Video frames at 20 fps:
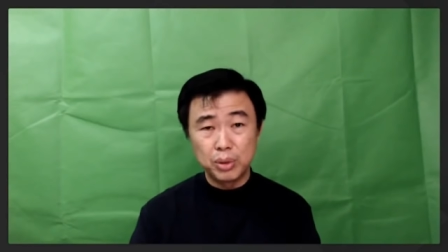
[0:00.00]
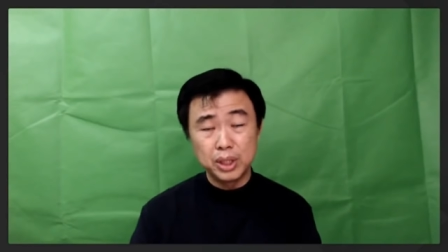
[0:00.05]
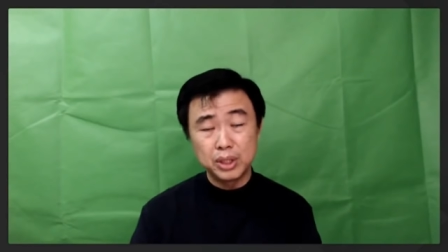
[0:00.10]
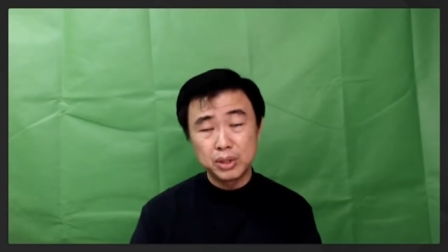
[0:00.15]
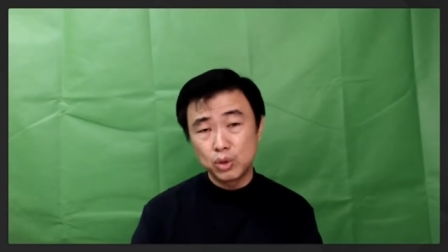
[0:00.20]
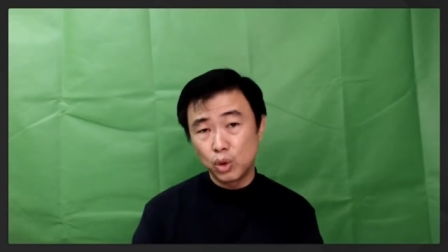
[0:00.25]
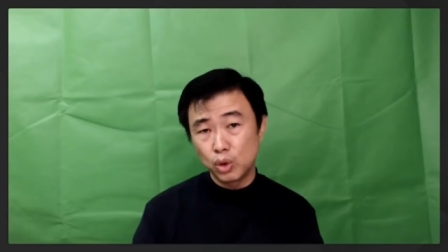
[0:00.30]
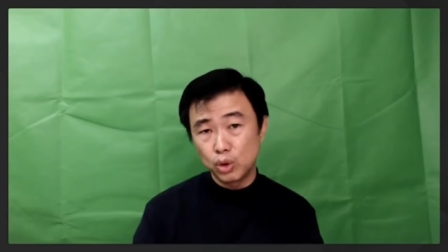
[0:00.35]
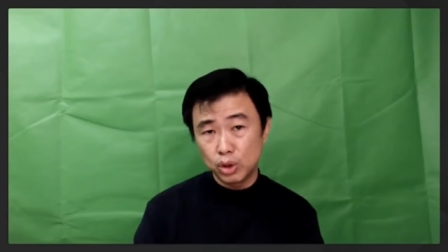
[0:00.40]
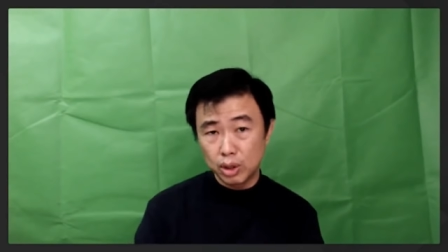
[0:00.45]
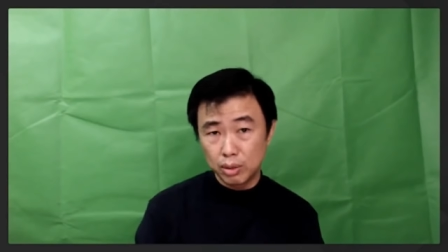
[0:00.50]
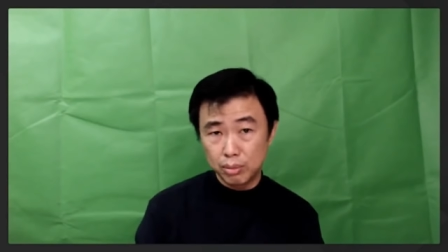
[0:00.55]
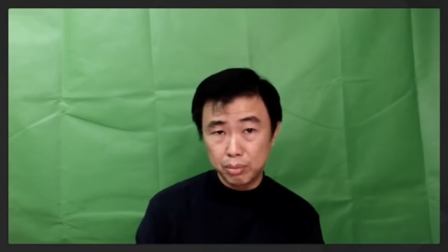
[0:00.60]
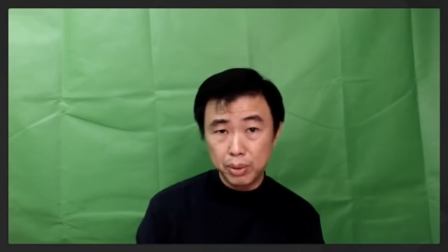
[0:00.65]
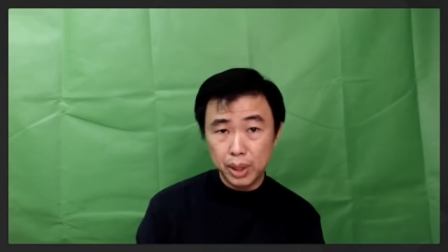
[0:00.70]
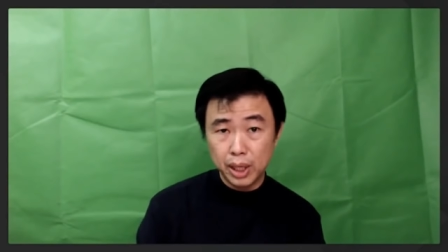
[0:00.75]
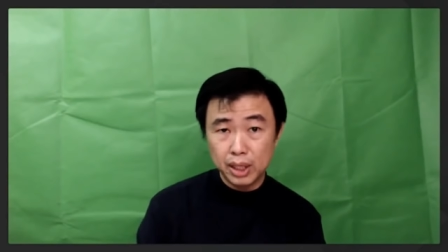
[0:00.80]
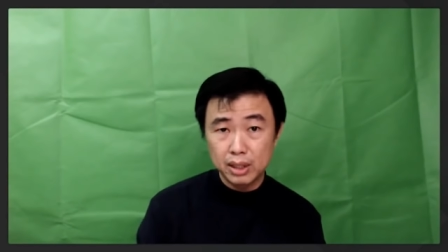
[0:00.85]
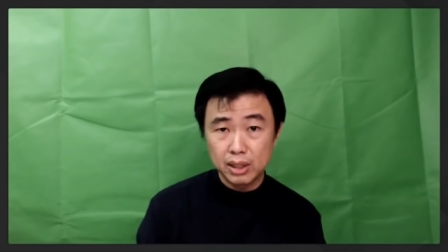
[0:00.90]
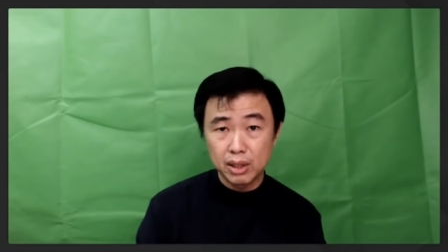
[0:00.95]
please don't
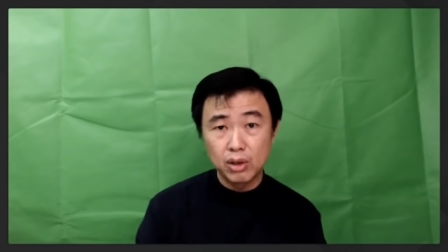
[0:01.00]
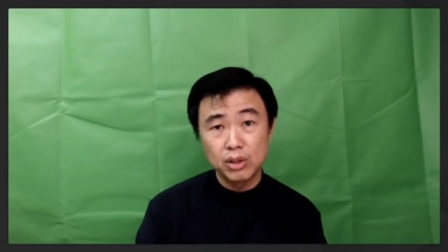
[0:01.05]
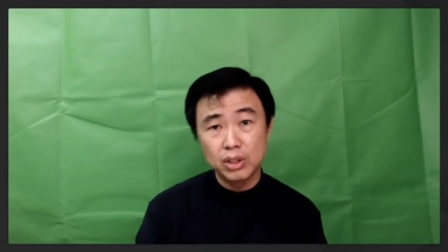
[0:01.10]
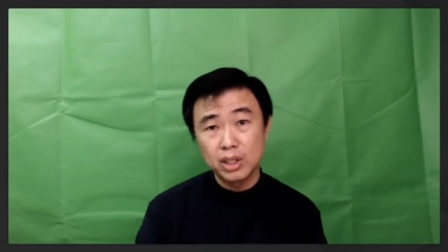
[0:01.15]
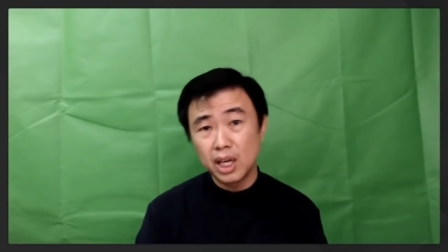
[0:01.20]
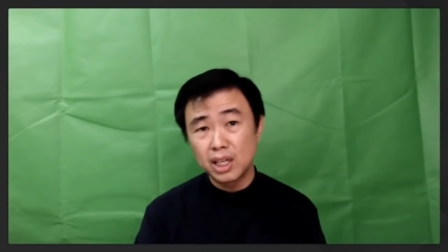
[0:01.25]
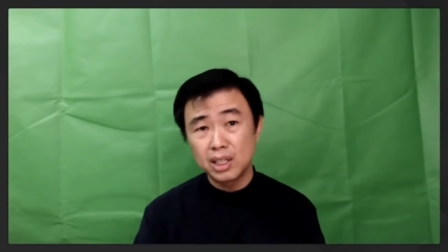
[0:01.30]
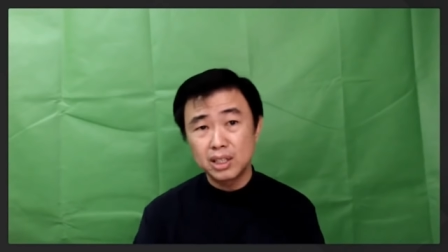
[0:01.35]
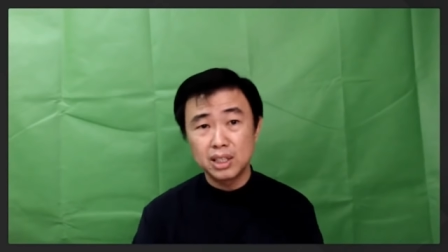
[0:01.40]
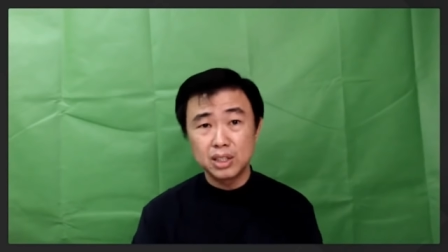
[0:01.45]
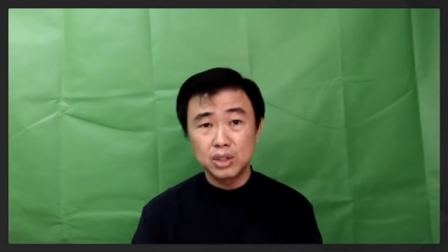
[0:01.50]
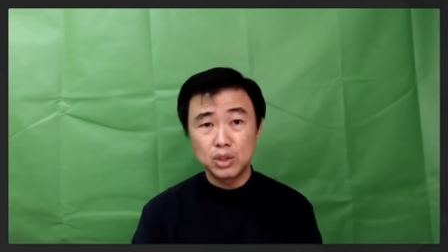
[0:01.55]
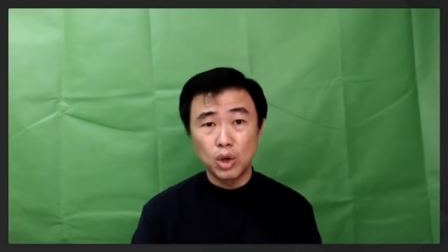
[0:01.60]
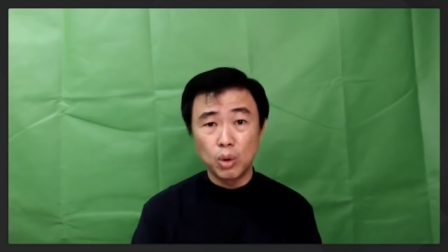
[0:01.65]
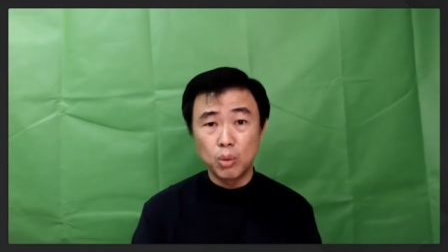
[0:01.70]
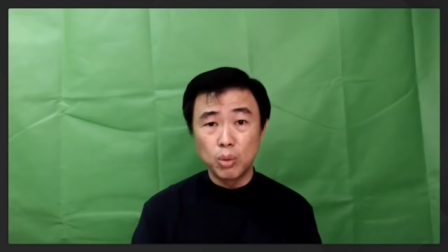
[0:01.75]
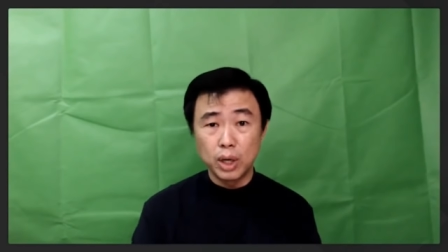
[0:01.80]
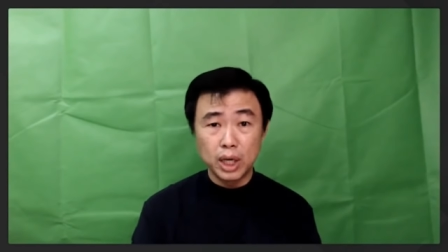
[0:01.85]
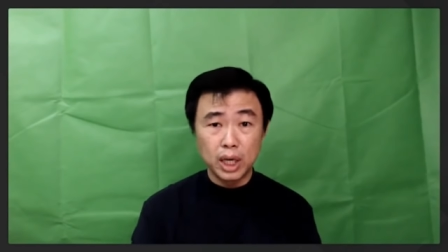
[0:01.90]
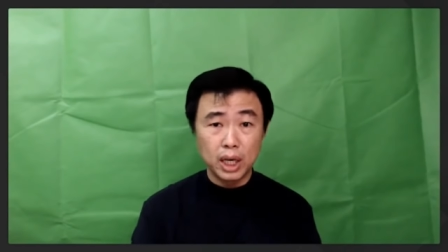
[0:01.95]
complain, you know, things is
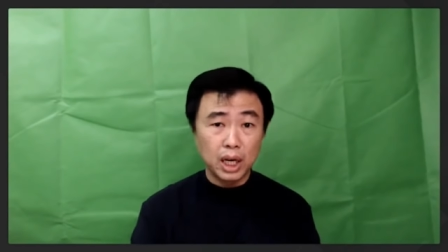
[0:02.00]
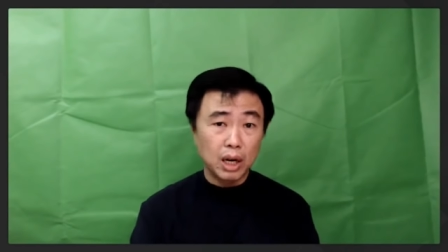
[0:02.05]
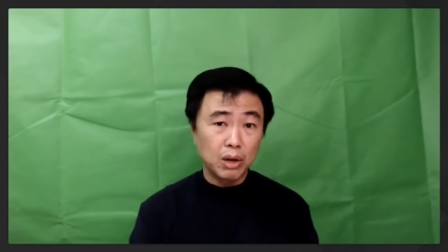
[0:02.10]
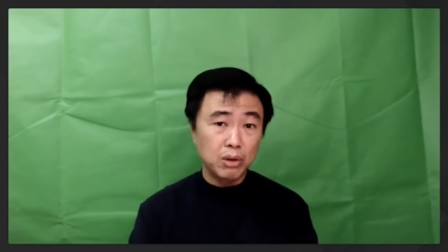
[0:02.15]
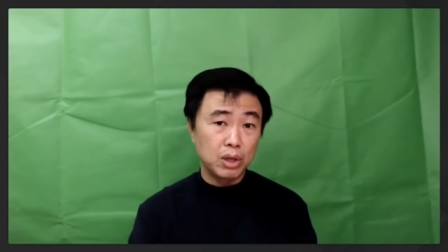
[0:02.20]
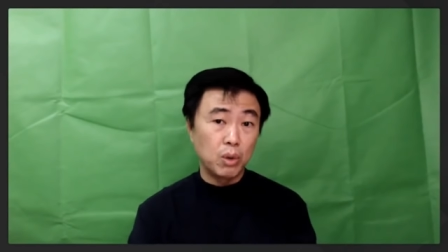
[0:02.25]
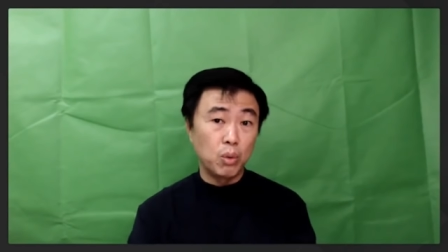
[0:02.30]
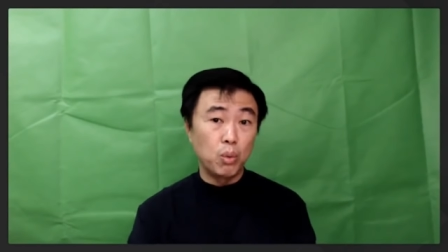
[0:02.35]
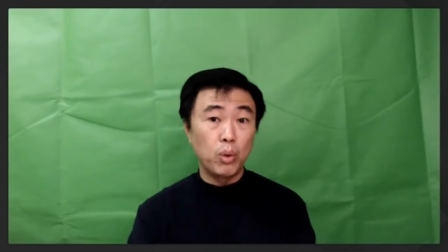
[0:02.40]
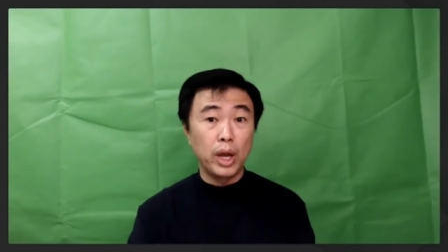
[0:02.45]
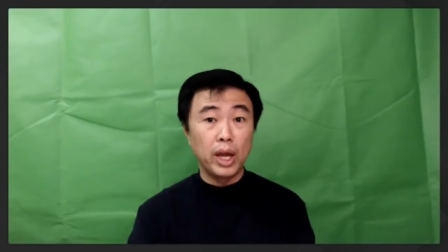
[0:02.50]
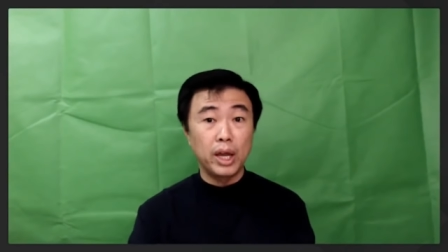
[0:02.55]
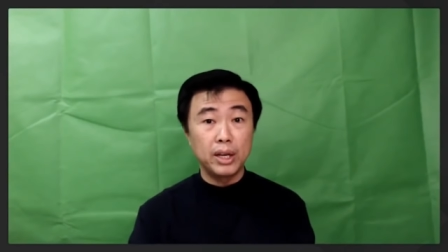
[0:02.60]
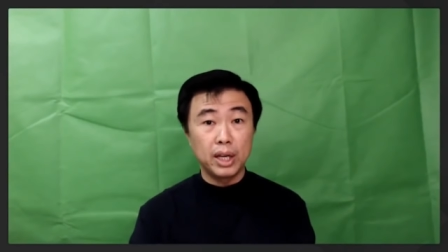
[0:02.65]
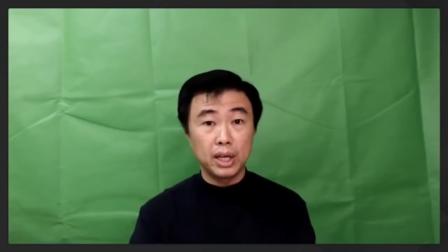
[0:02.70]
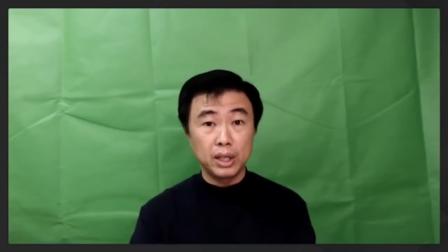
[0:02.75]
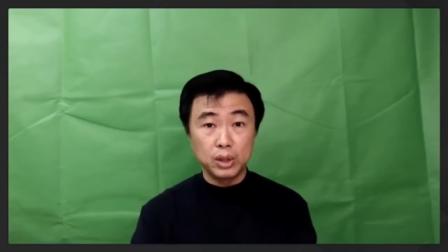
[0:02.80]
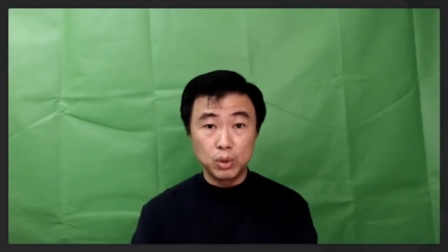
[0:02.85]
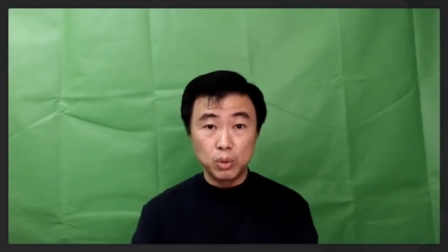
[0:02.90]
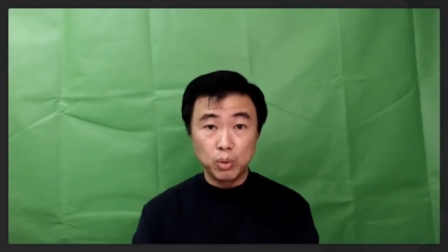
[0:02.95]
not working out the way
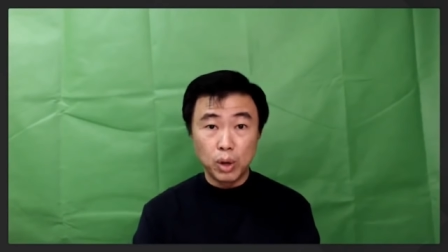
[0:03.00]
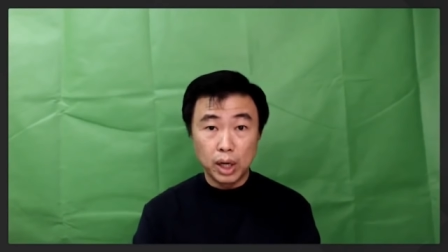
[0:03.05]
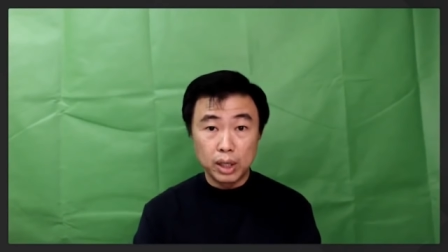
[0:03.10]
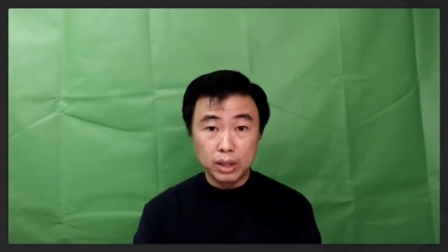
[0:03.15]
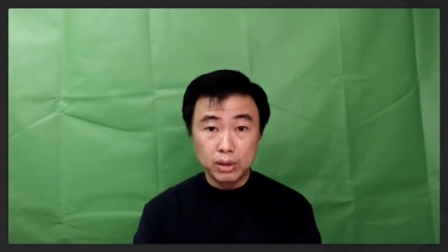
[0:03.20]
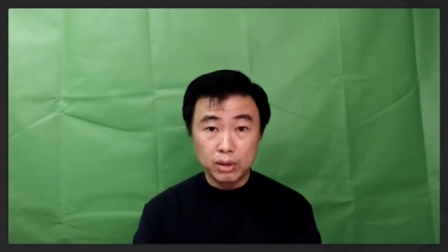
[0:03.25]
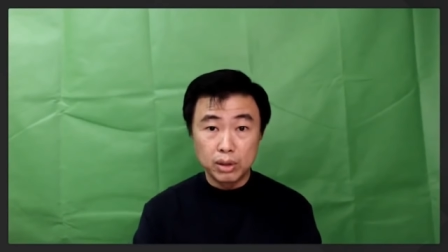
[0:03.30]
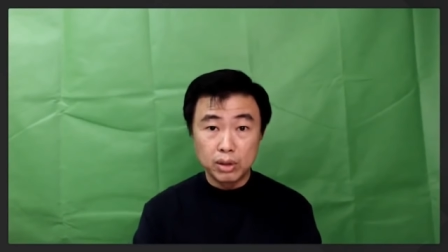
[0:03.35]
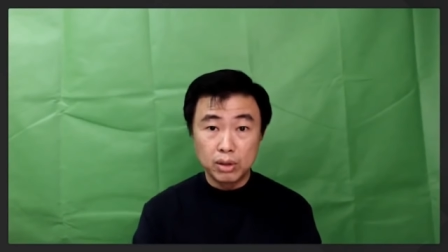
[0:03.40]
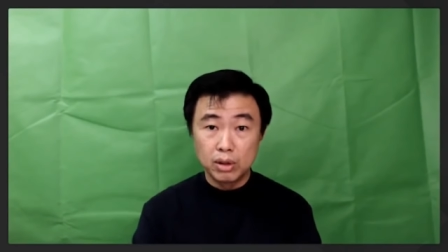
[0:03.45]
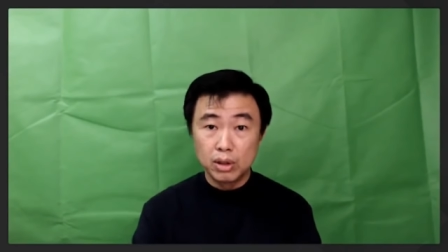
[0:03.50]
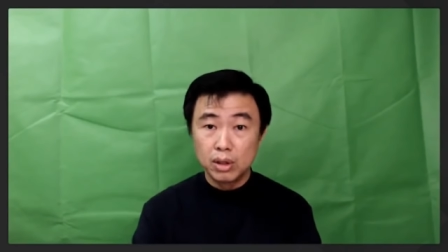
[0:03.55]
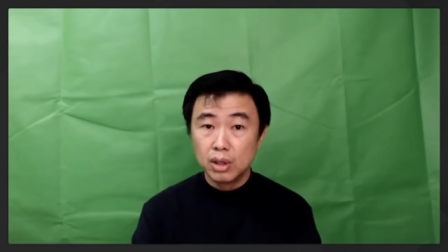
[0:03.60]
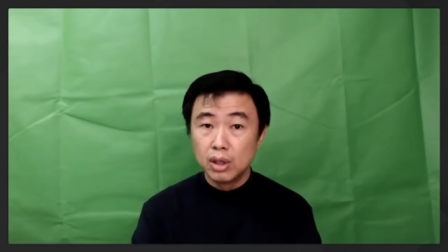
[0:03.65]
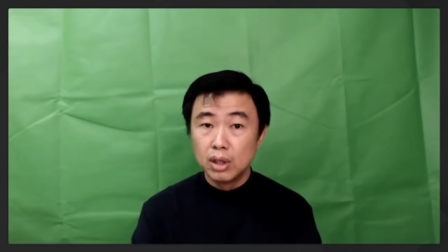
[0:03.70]
that you want, you know.